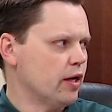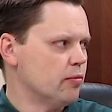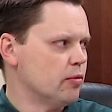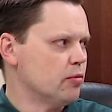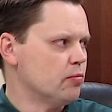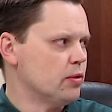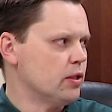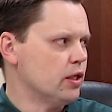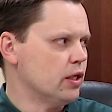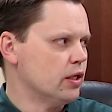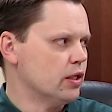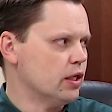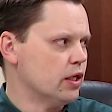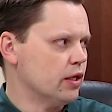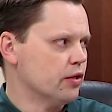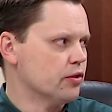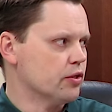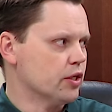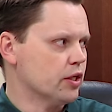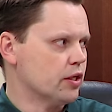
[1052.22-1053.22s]
MNP and then
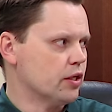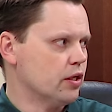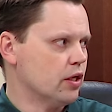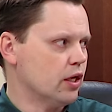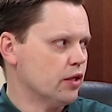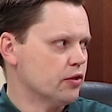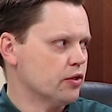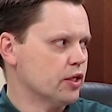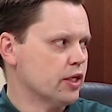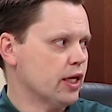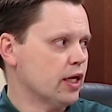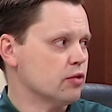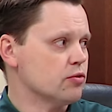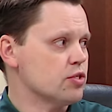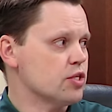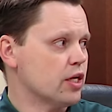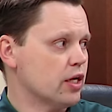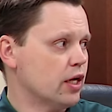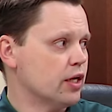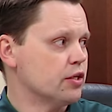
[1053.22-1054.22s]
other, other
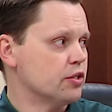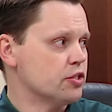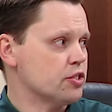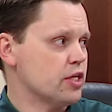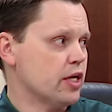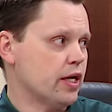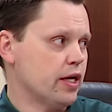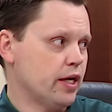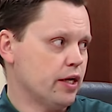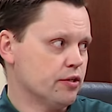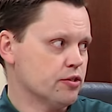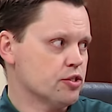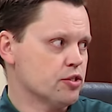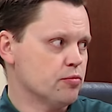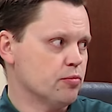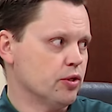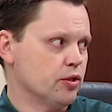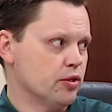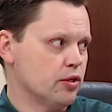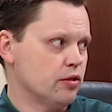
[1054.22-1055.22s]
accounts that understand
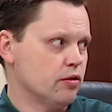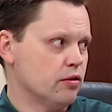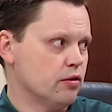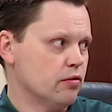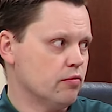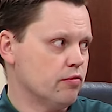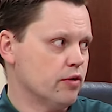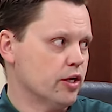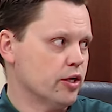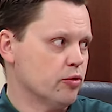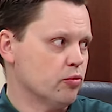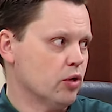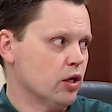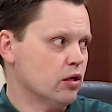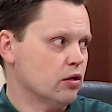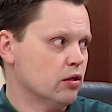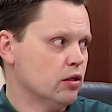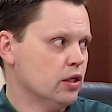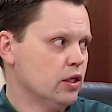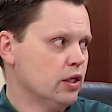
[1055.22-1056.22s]
agri-stability very
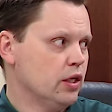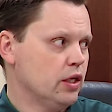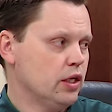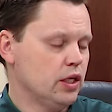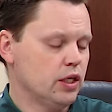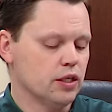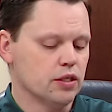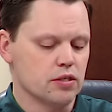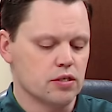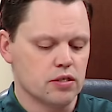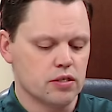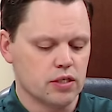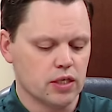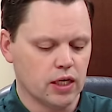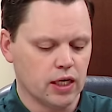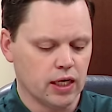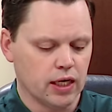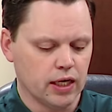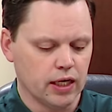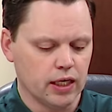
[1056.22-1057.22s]
well is
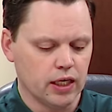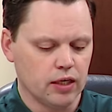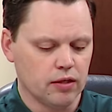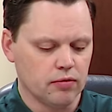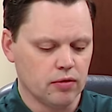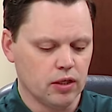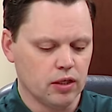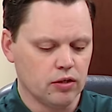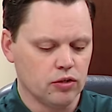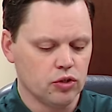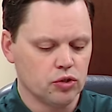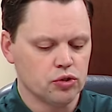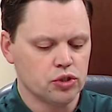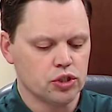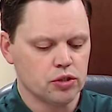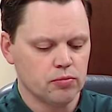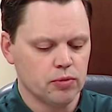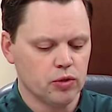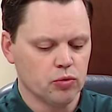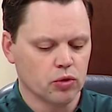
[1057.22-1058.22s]
uh, it, you
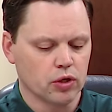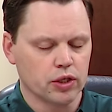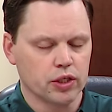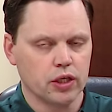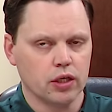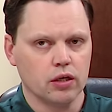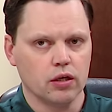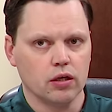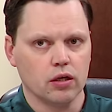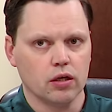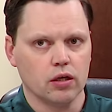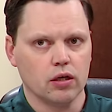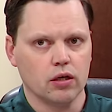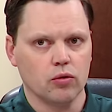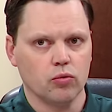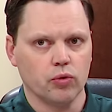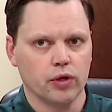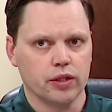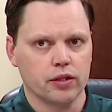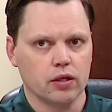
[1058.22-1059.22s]
should be working
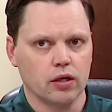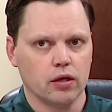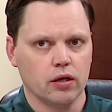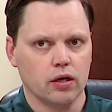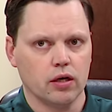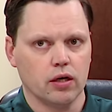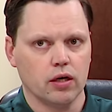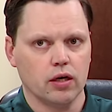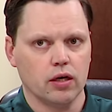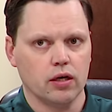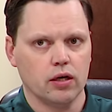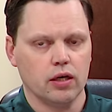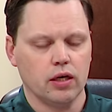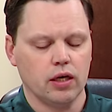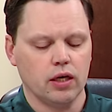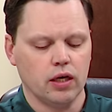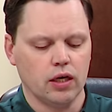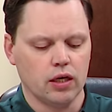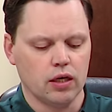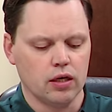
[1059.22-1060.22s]
with a,
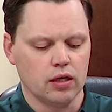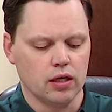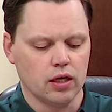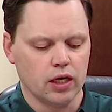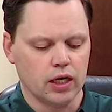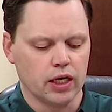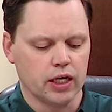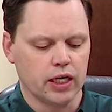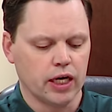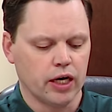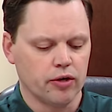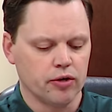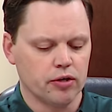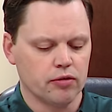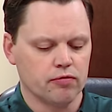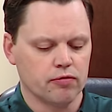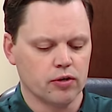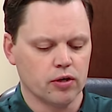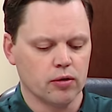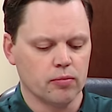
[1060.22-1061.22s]
a, an
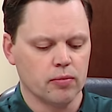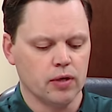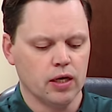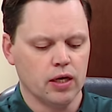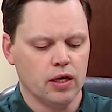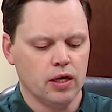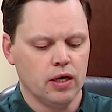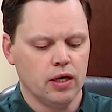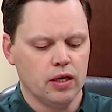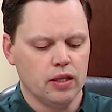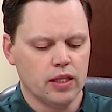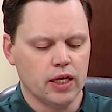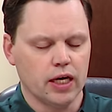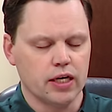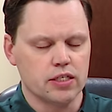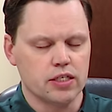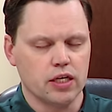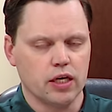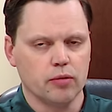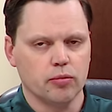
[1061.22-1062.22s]
accounting firm that
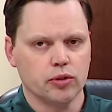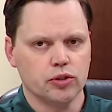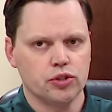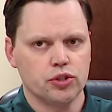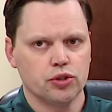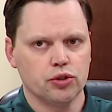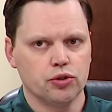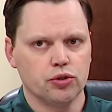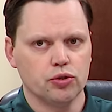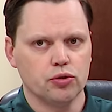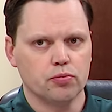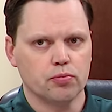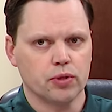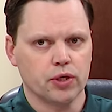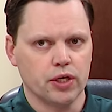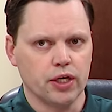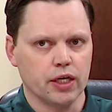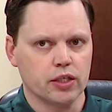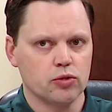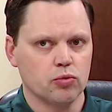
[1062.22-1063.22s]
is able to
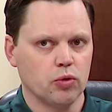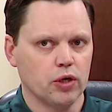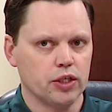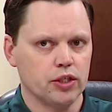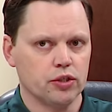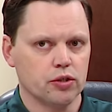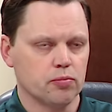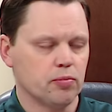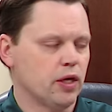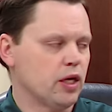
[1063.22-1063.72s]
predict what your